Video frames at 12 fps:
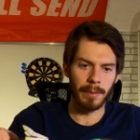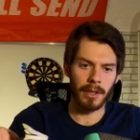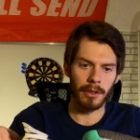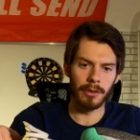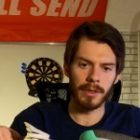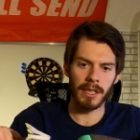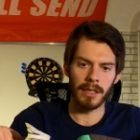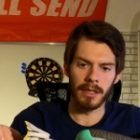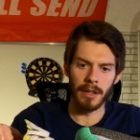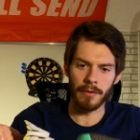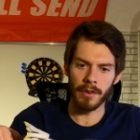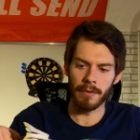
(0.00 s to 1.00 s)
but they're using
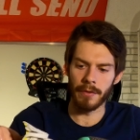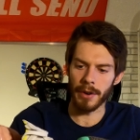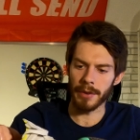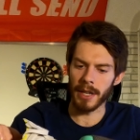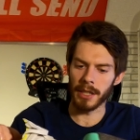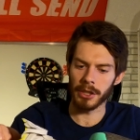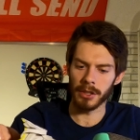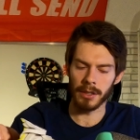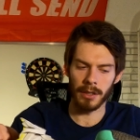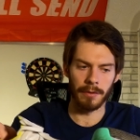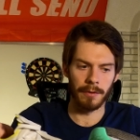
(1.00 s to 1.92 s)
different variations of